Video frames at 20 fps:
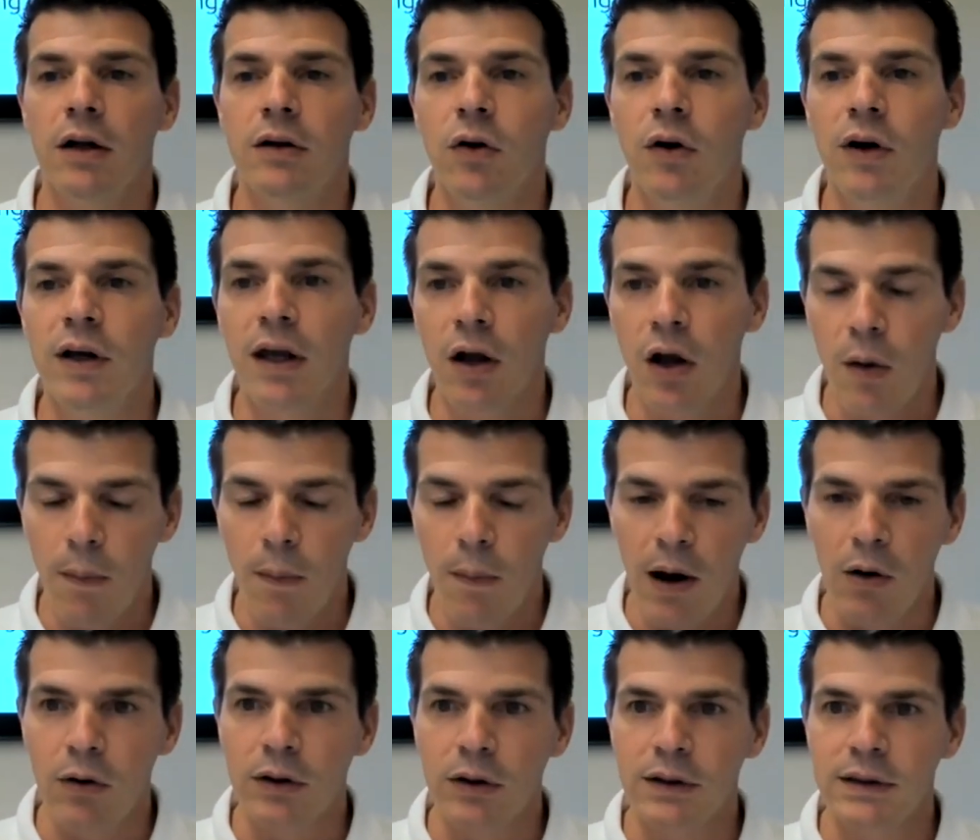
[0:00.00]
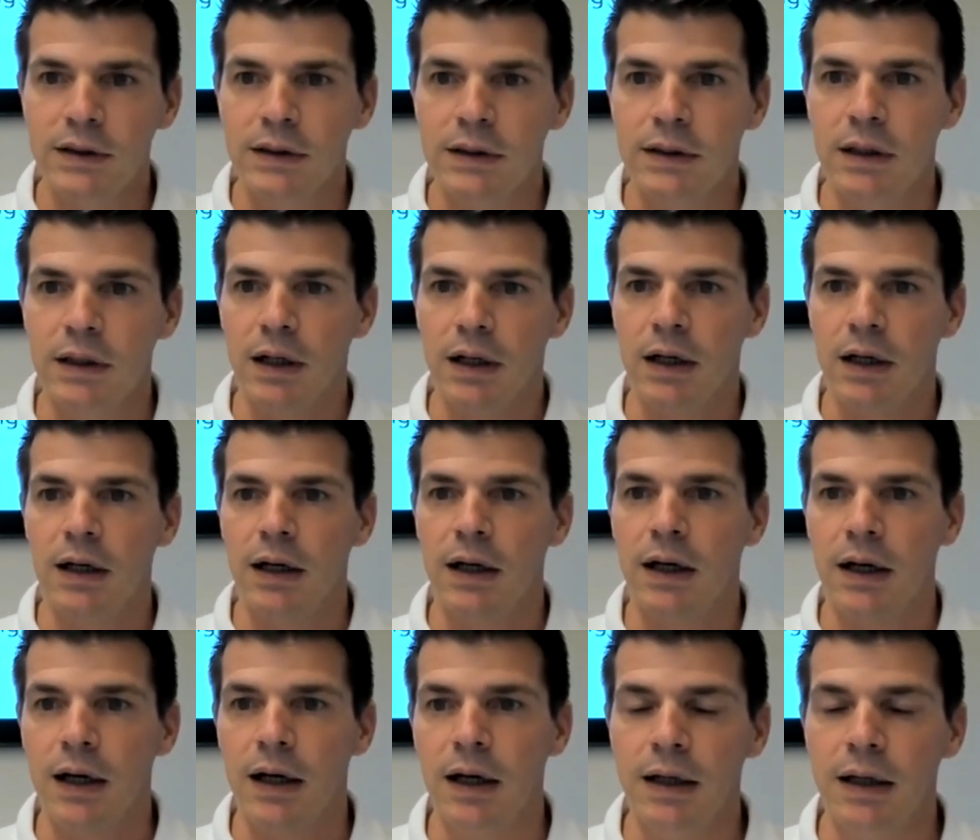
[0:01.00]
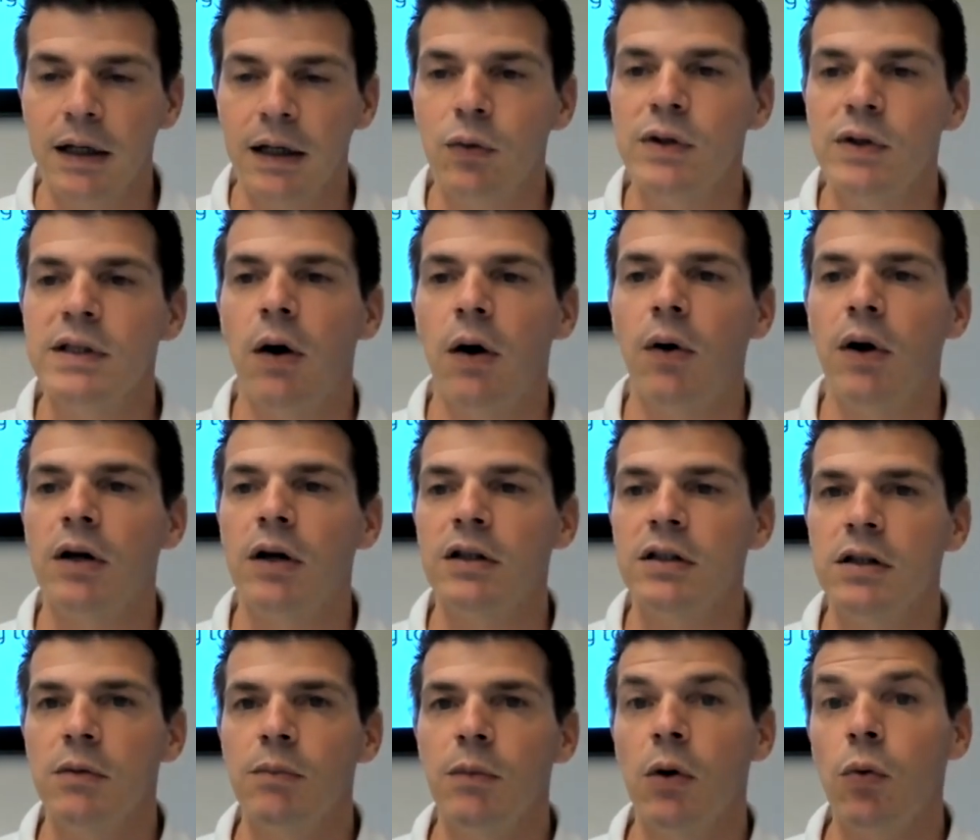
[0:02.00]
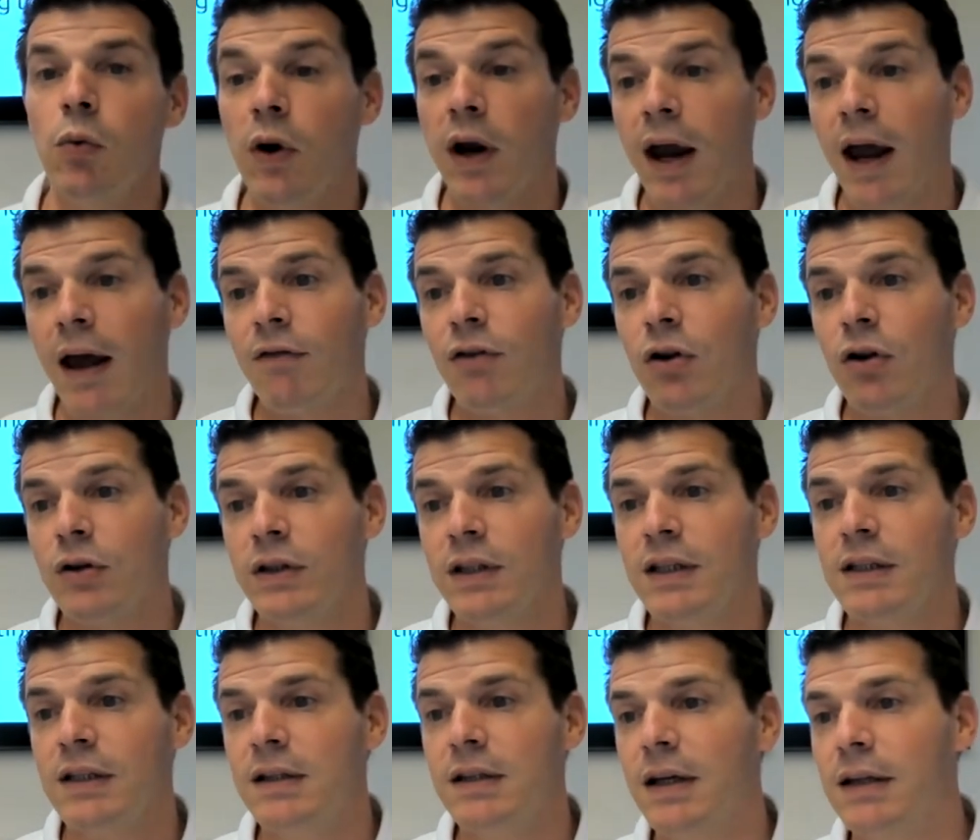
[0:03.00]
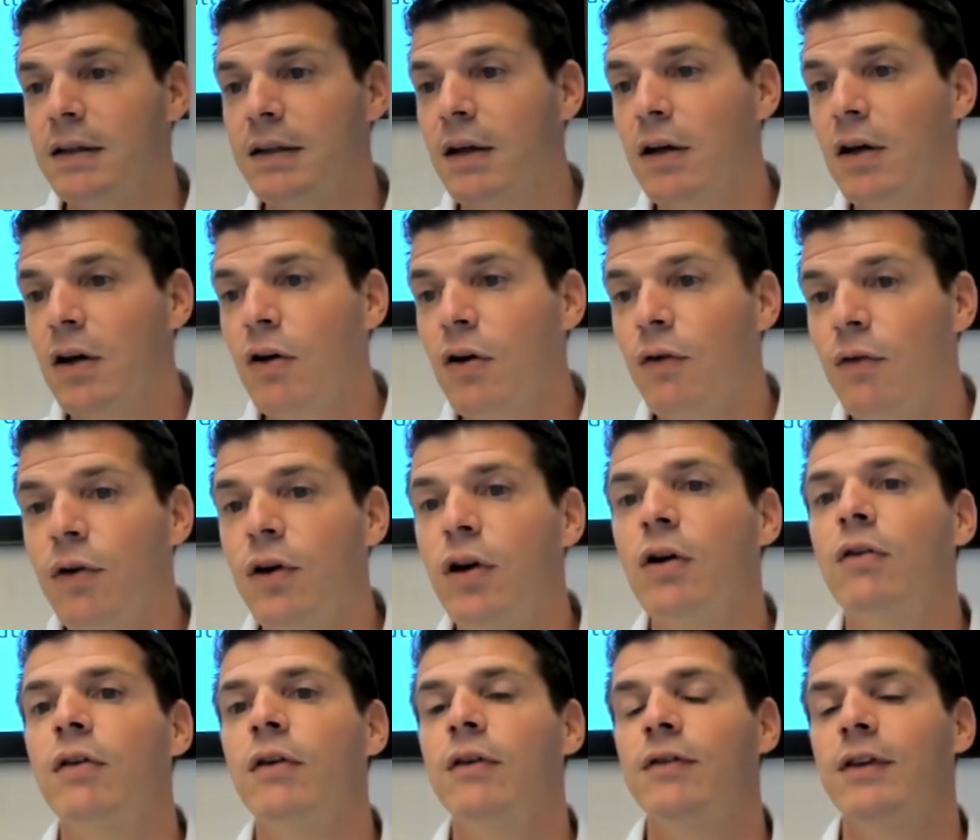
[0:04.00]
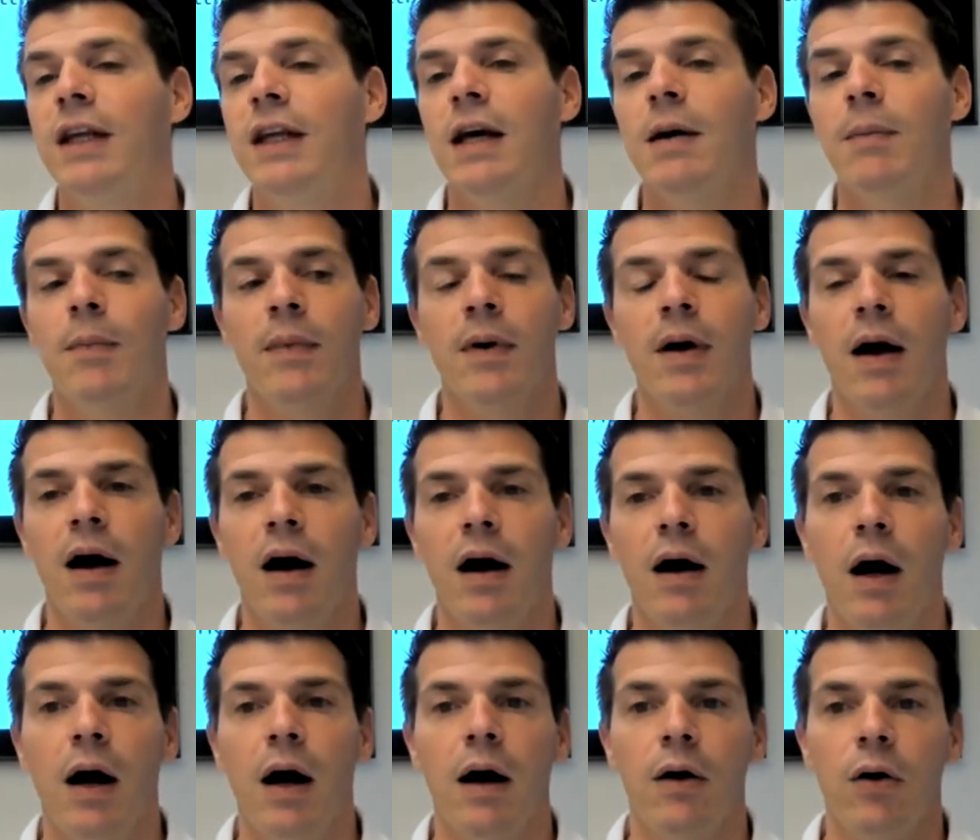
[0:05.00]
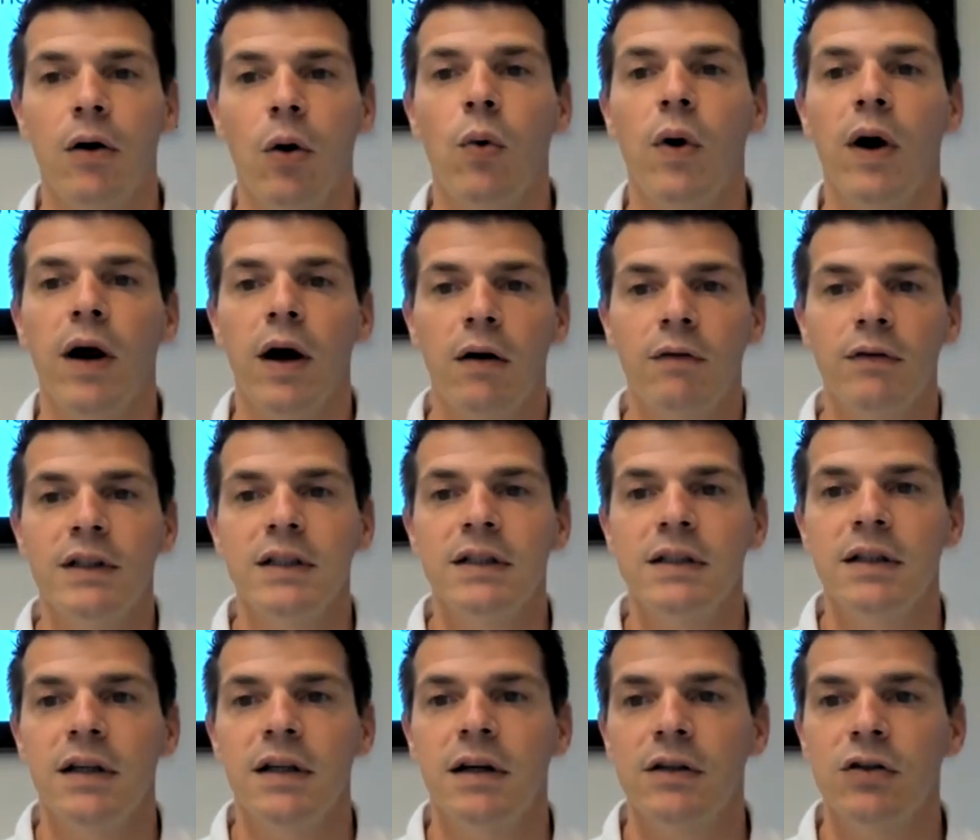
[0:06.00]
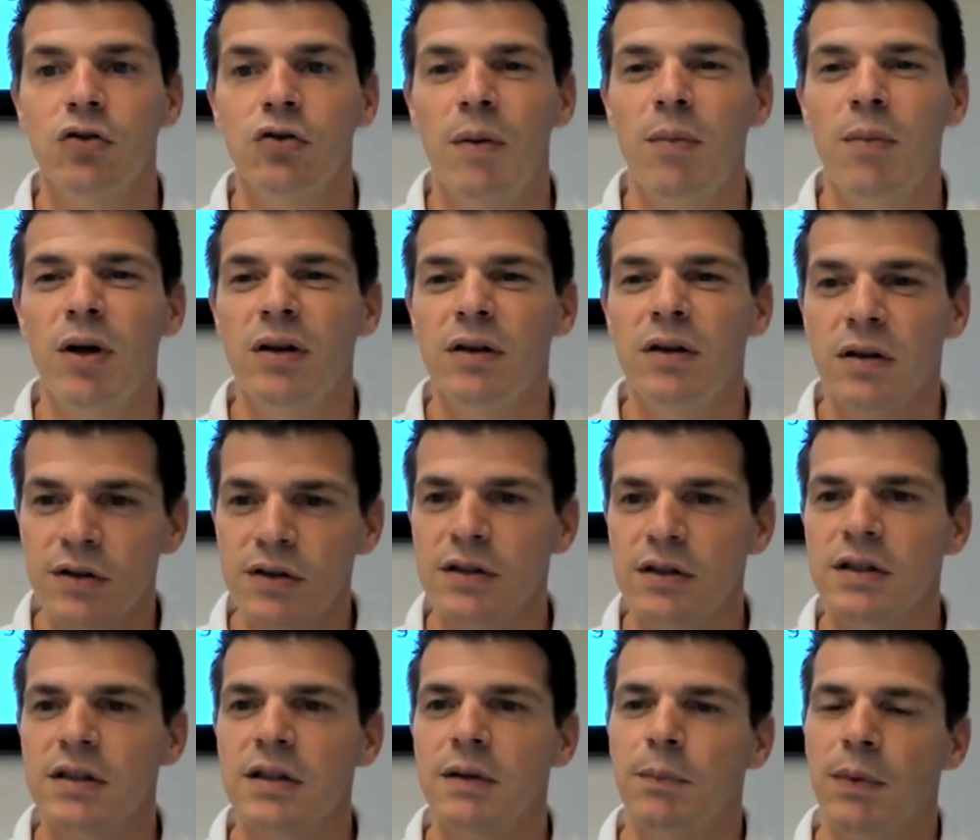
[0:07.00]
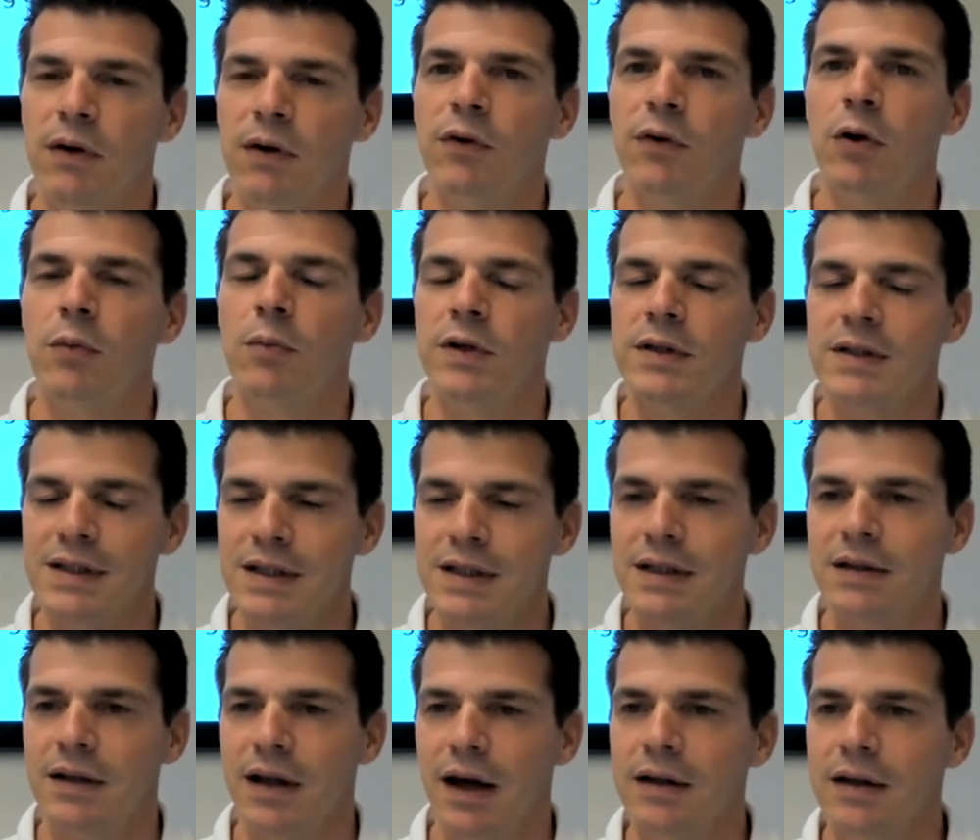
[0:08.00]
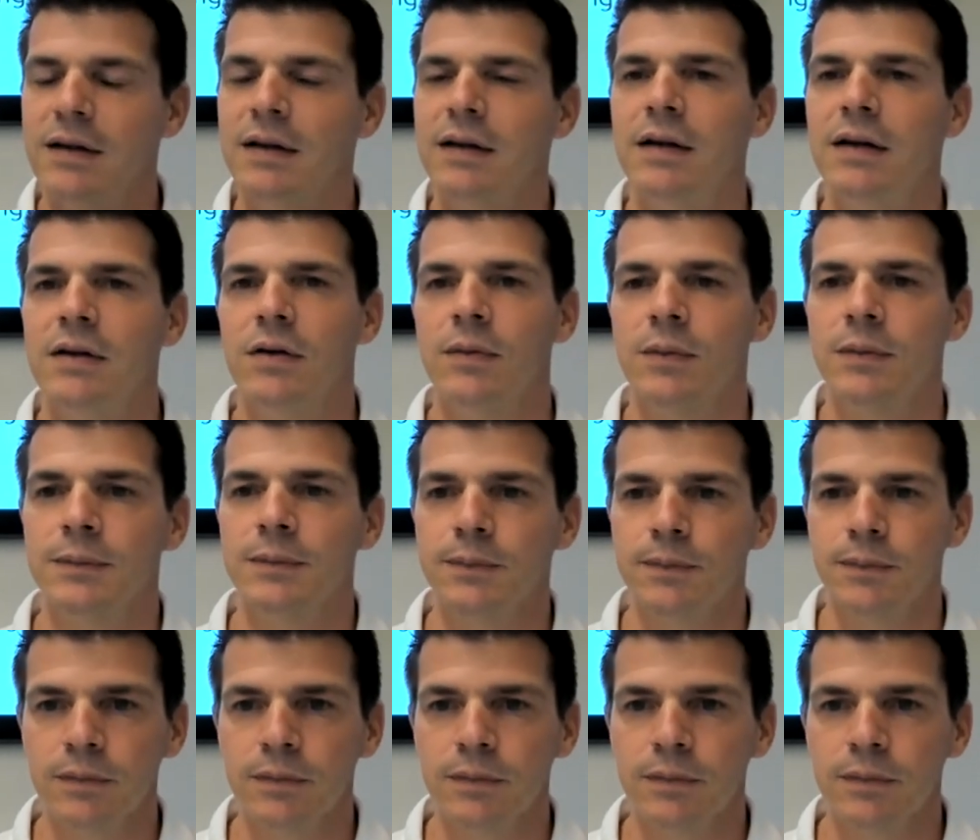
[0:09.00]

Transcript: talking about it with our customer, we have noticed that few of them are aware of this tremendous performance in titanium.